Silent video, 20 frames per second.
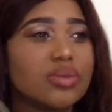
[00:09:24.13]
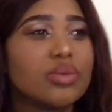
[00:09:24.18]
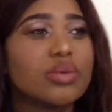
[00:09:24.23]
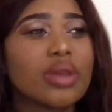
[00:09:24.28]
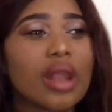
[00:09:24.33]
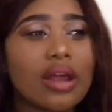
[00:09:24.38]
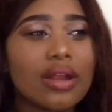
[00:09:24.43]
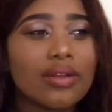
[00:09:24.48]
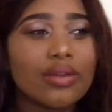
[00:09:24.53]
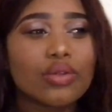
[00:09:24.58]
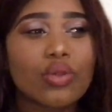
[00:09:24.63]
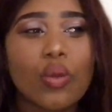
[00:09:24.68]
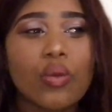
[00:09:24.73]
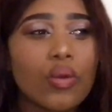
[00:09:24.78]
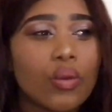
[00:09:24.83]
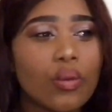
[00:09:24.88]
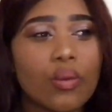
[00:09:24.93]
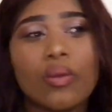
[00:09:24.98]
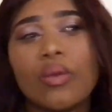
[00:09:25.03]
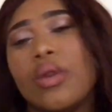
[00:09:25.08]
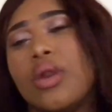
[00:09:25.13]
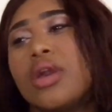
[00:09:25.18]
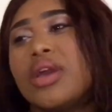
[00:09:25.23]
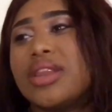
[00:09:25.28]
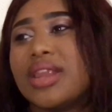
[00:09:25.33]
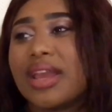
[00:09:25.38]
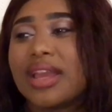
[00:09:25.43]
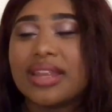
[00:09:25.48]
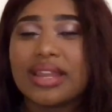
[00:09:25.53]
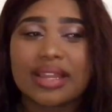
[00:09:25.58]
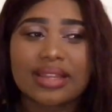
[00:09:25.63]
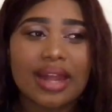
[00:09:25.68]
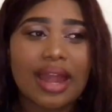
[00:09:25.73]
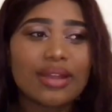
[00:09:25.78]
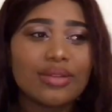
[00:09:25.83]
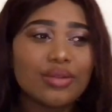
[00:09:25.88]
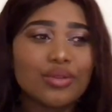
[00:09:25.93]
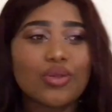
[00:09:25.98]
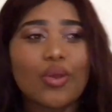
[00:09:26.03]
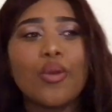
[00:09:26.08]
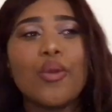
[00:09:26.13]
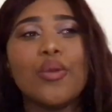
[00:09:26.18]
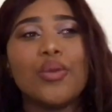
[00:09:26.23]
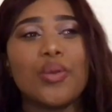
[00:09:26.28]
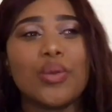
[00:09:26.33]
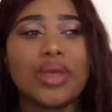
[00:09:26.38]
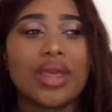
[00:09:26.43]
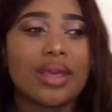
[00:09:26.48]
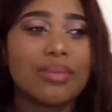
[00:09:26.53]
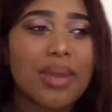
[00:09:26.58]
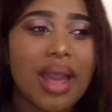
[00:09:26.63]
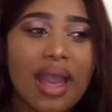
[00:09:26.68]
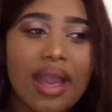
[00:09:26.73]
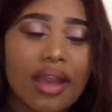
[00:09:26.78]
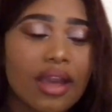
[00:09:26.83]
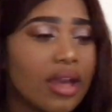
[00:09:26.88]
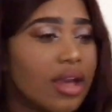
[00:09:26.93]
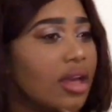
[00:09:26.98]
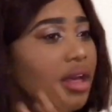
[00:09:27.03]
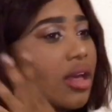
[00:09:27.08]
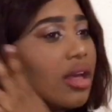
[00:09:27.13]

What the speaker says: with Carl Cook. Again, the Carl Cook gave her.